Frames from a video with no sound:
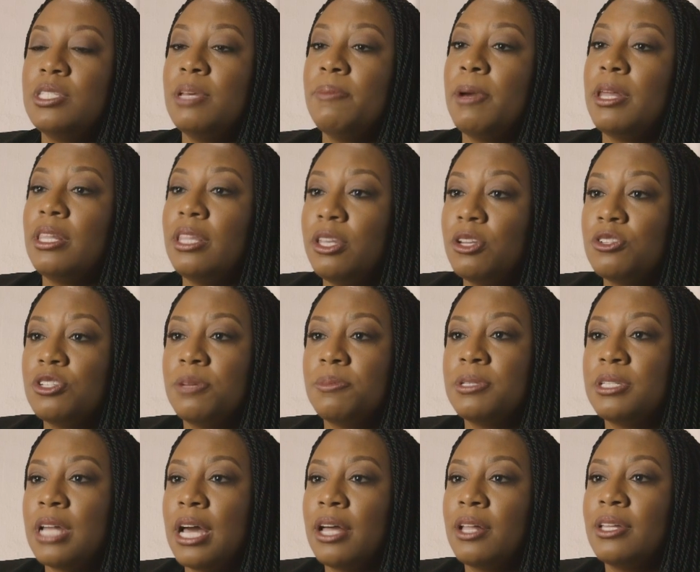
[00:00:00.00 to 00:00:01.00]
say my leadership
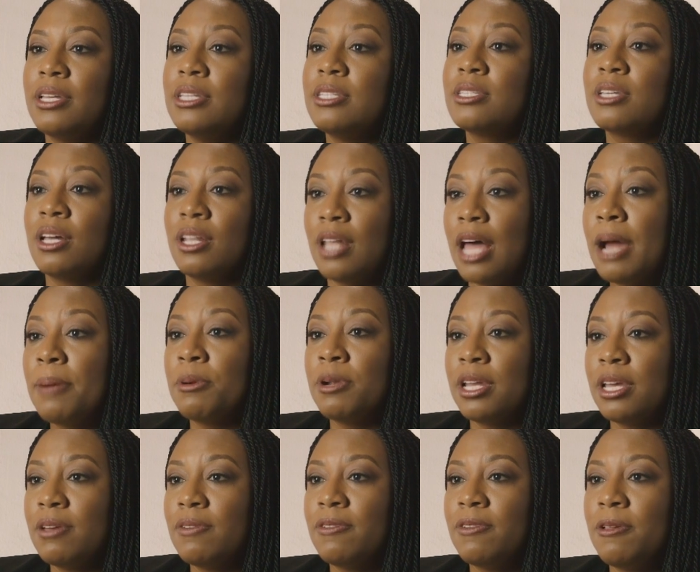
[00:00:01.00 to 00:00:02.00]
style is
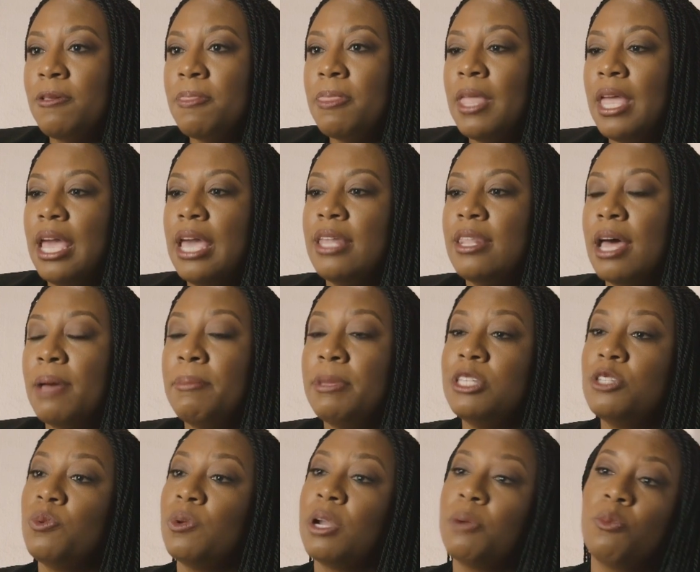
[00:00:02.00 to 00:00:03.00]
collaborative, and that
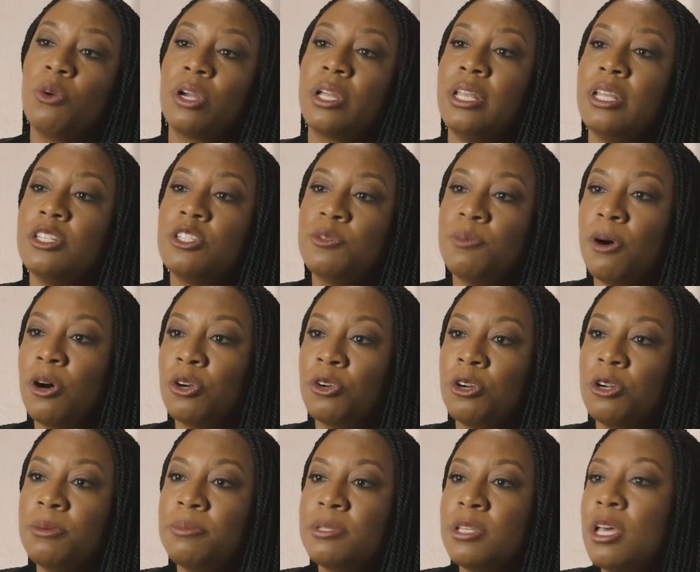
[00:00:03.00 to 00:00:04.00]
means when I'm working in small
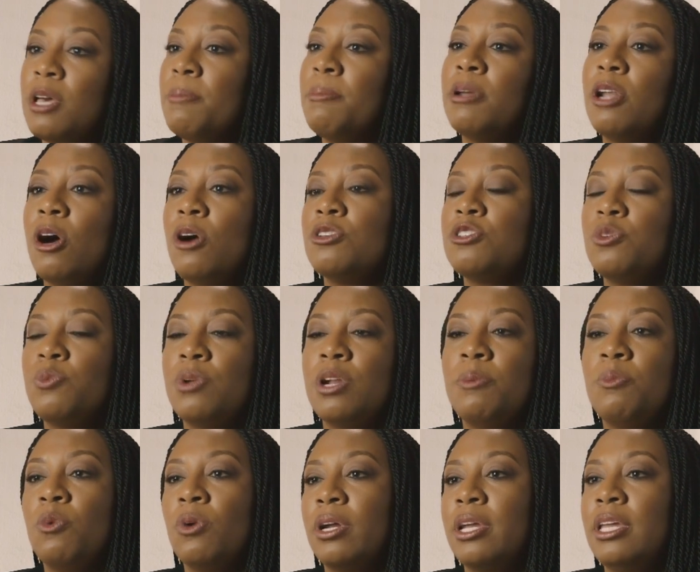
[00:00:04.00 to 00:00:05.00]
groups, but also when
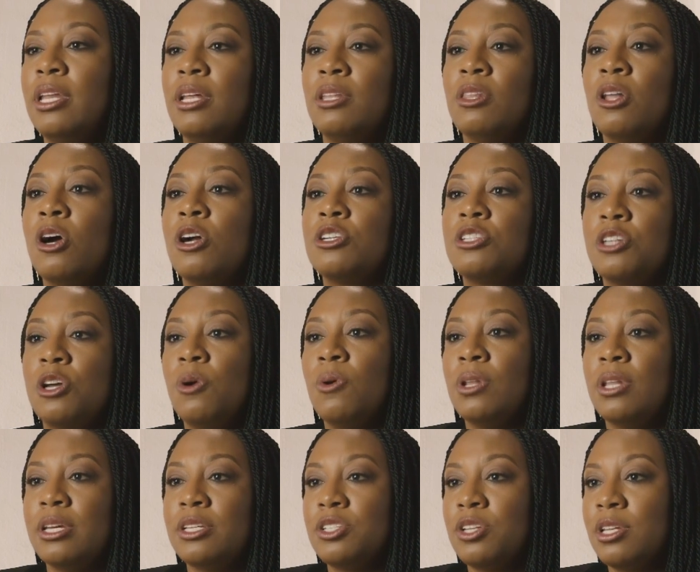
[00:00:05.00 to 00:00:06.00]
I'm working in large
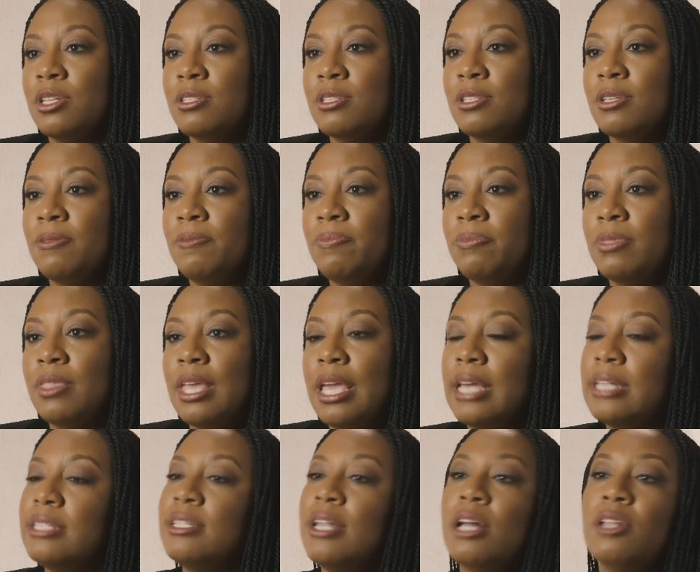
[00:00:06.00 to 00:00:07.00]
coalitions.
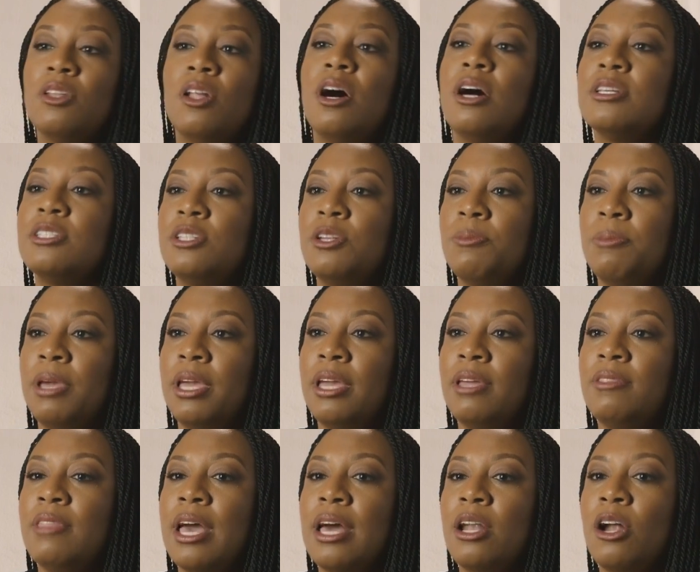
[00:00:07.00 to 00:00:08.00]
It's not lost on
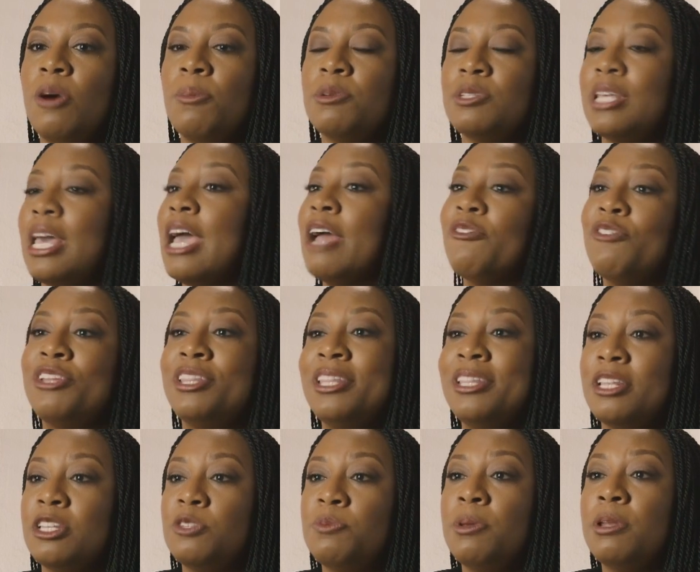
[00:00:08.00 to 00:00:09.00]
me that almost
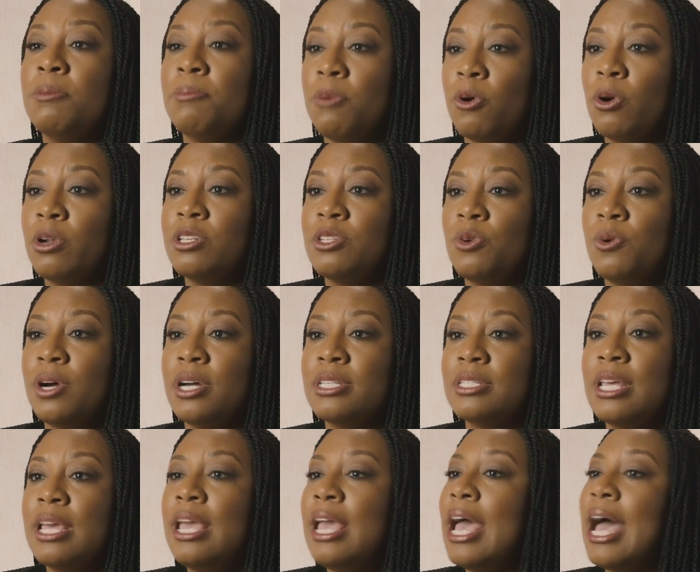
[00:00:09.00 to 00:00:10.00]
everything that's been important to
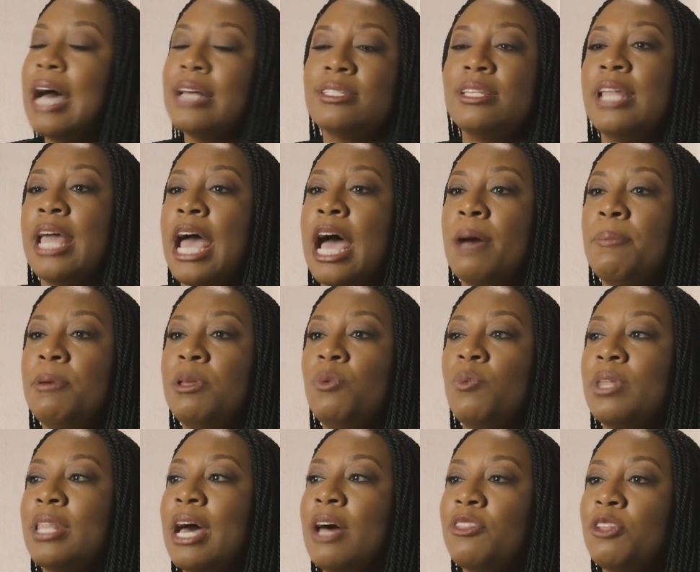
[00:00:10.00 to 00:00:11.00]
us hasn't happened
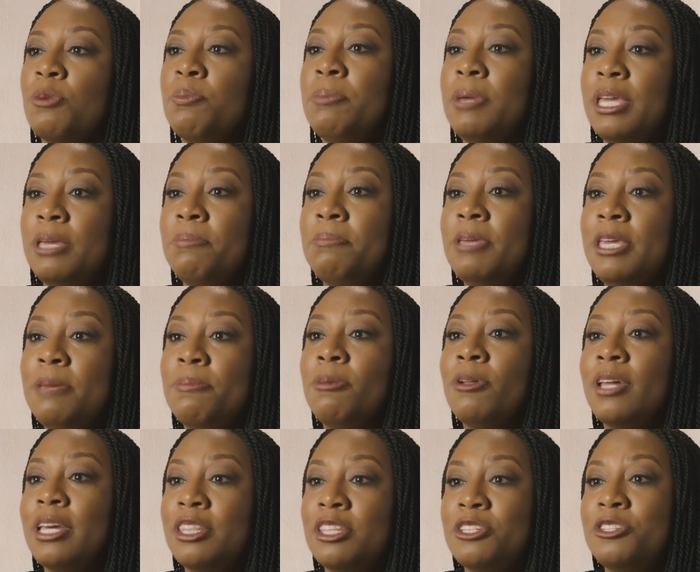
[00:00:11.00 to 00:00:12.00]
without there being
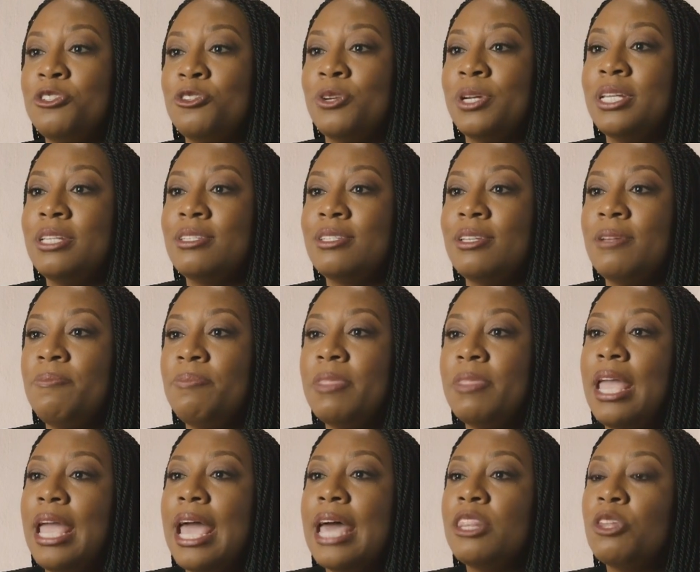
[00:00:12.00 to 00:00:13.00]
people in the streets.
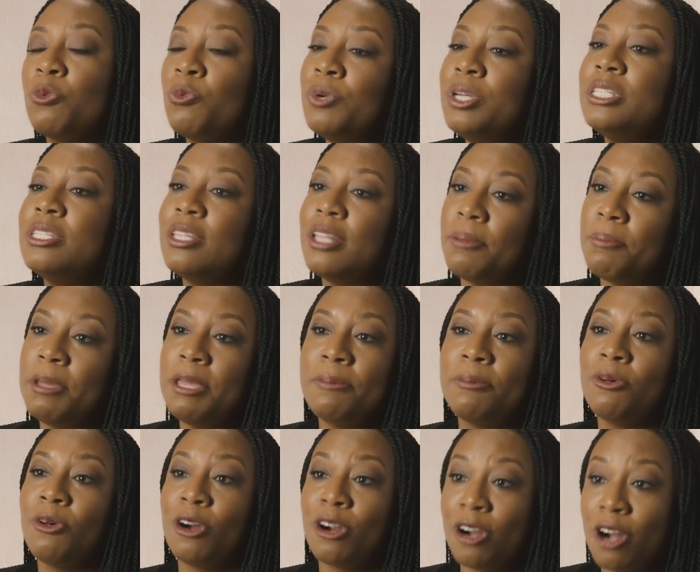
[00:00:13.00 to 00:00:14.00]
And the reason that
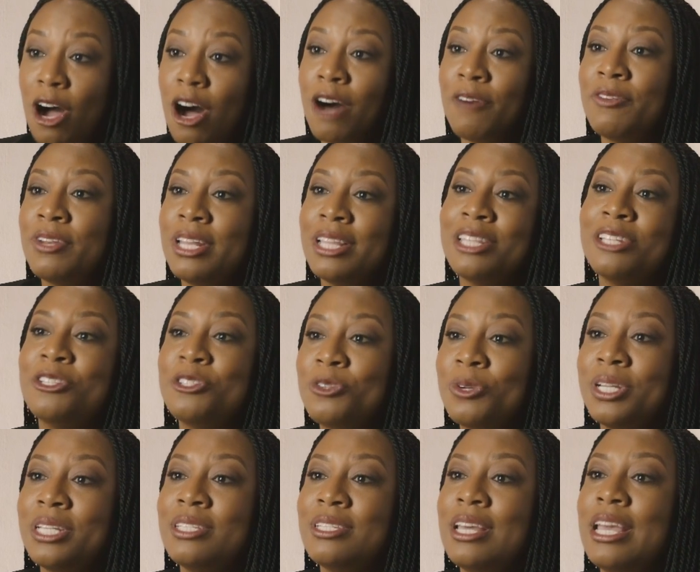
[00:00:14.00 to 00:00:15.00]
people are often in the
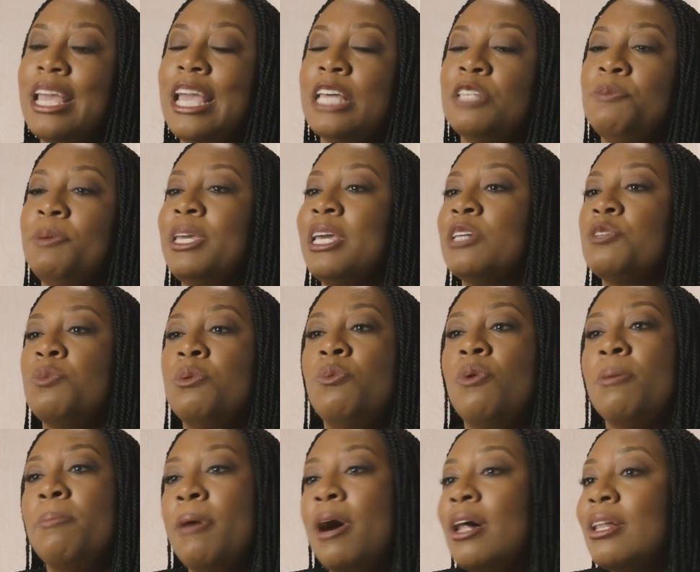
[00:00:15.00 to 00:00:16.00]
streets is because we
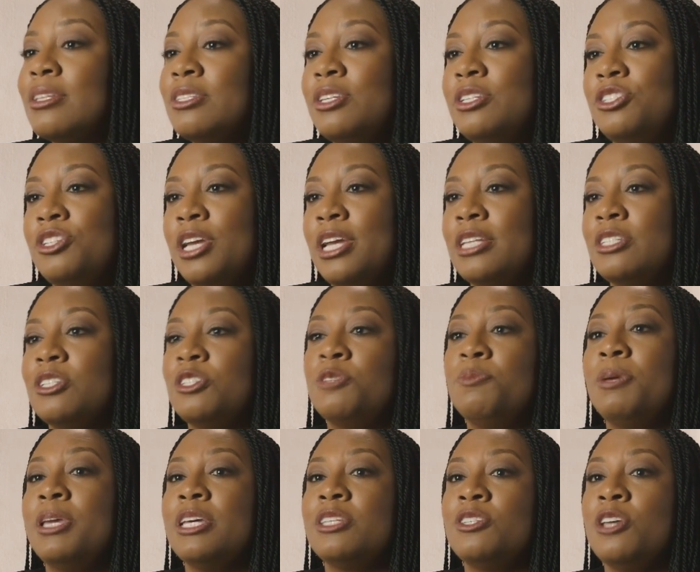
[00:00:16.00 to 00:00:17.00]
want policy changes,
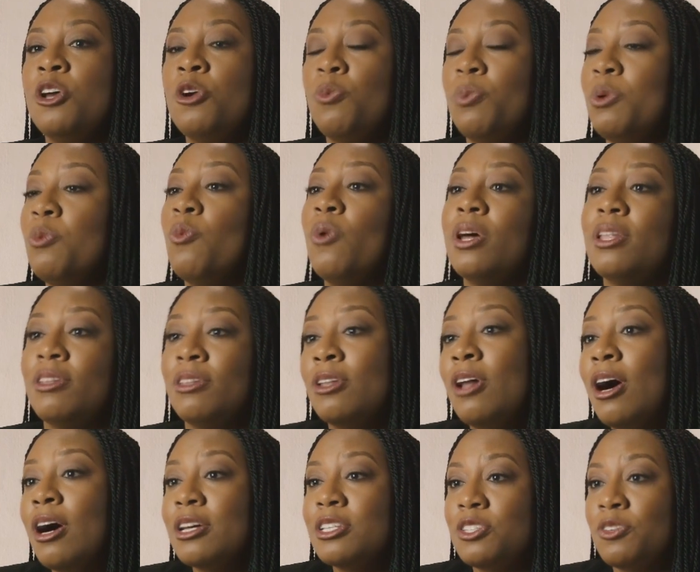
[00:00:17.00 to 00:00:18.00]
because we want
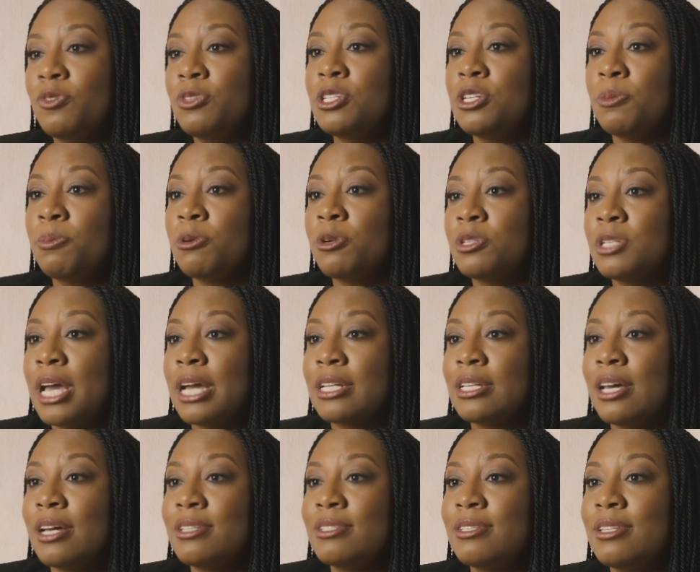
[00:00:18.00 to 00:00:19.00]
laws to
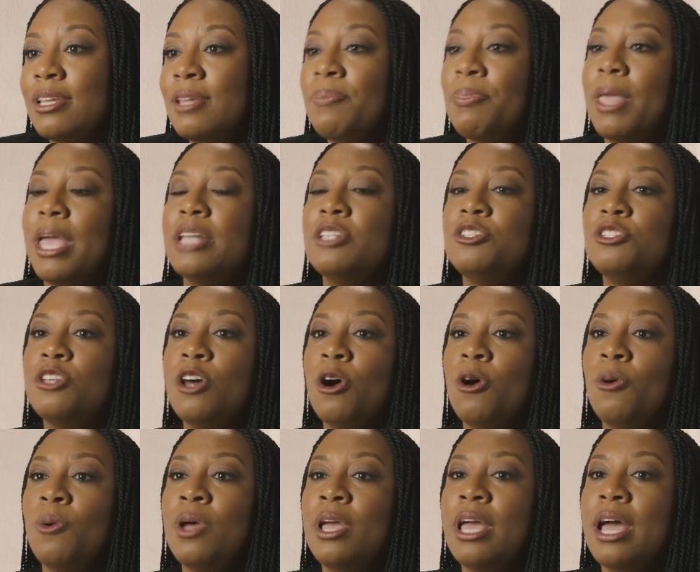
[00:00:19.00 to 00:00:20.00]
protect us. And
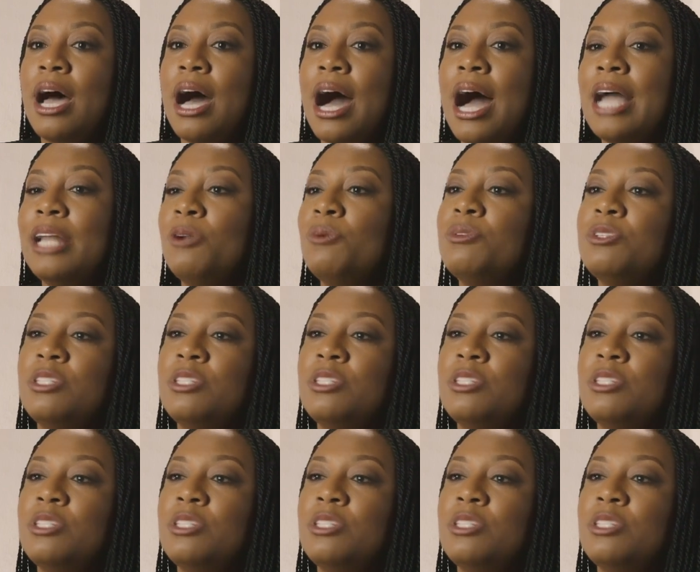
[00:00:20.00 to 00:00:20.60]
so I don't